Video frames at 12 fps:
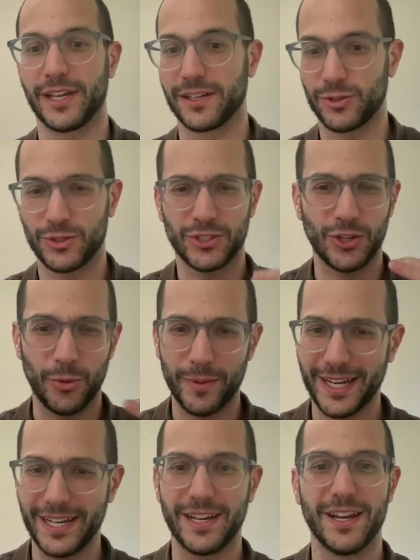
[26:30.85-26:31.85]
Like there's so
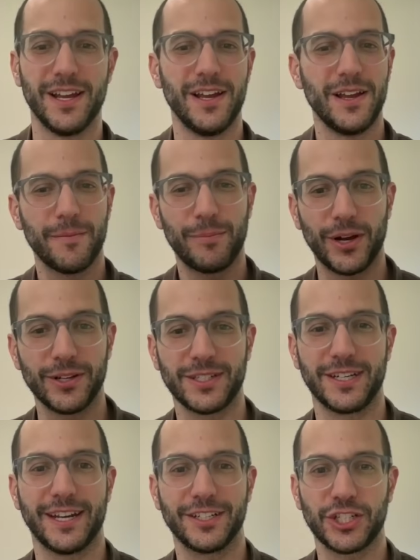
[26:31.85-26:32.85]
many bugs
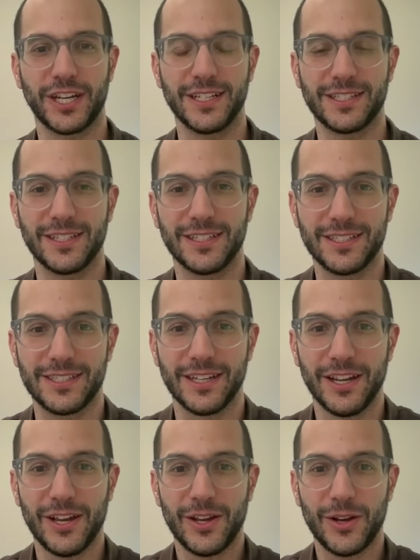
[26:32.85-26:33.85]
and edge cases
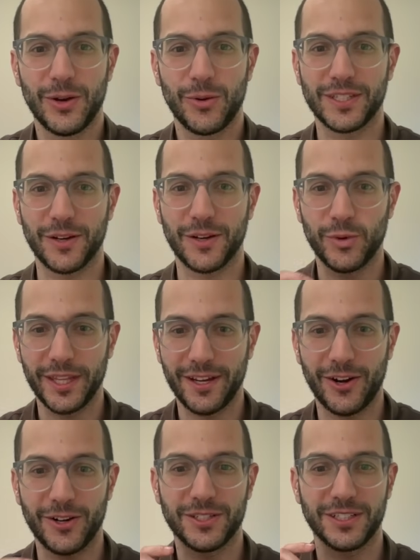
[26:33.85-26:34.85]
where it's like really
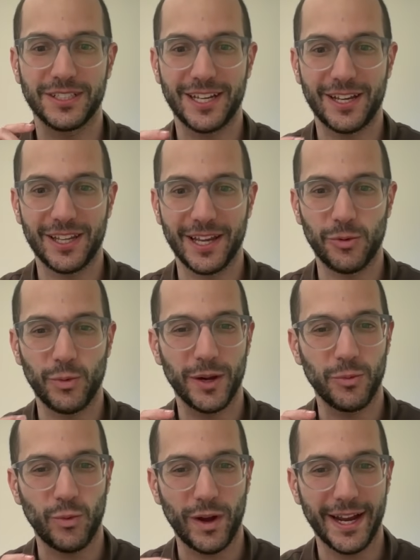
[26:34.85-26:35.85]
hard to tell, like,
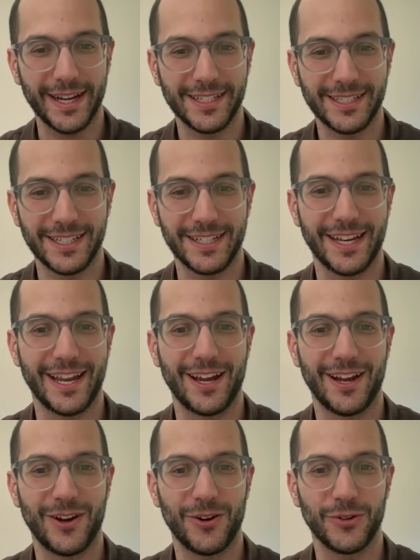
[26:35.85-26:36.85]
wait, why is it
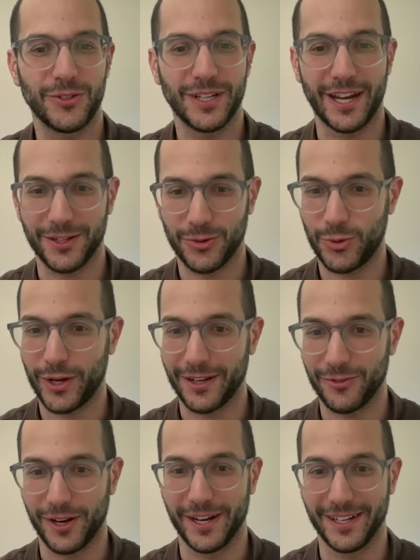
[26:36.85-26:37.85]
now not
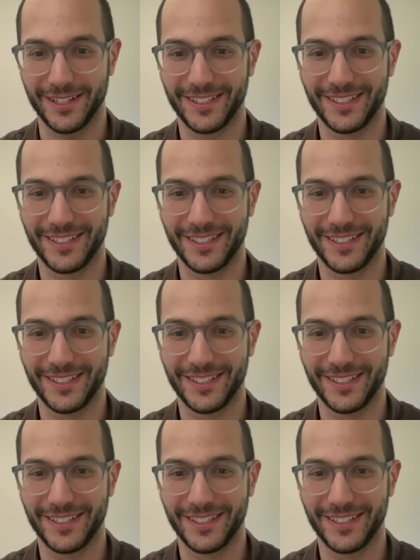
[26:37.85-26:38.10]
quite right?